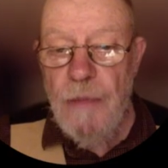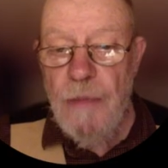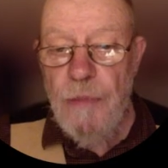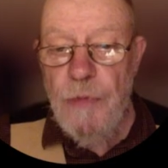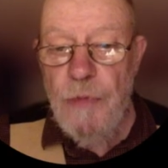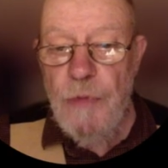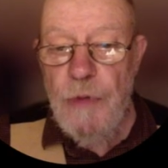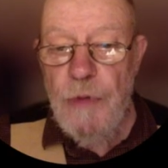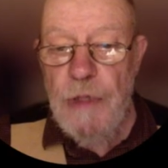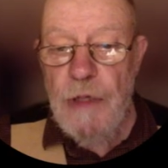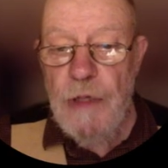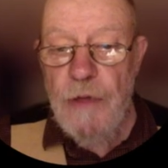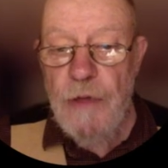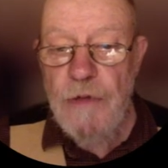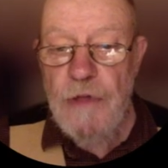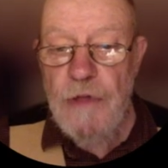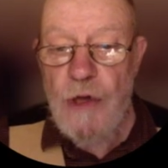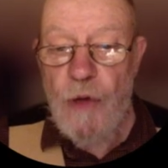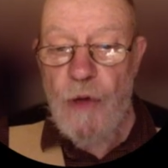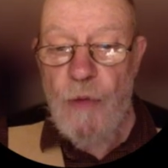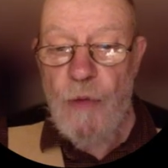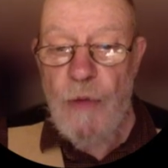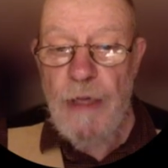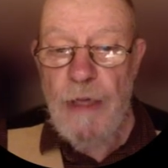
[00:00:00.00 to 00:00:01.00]
but we don't
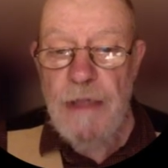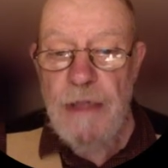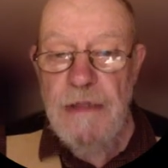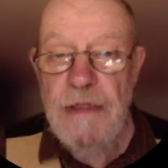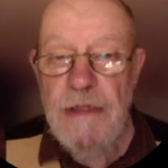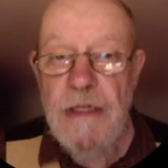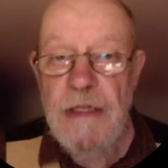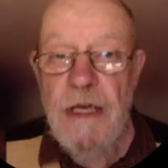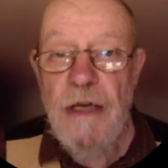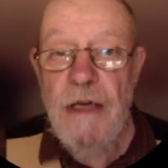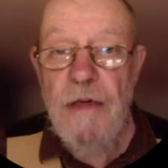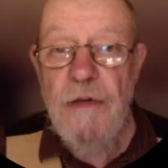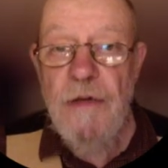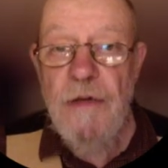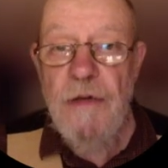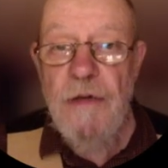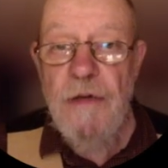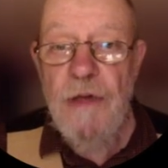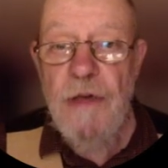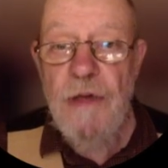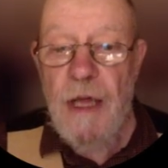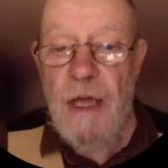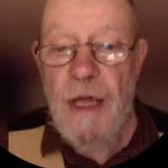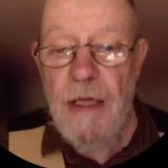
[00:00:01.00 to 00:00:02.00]
always get good
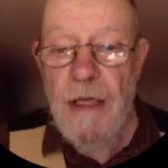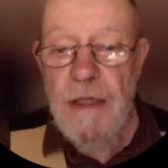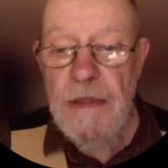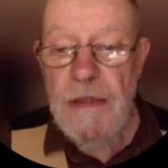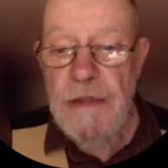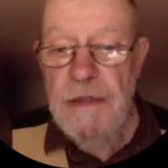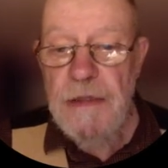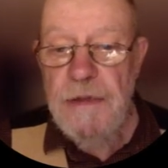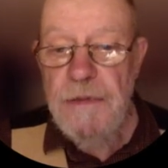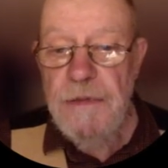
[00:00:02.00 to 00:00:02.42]
light.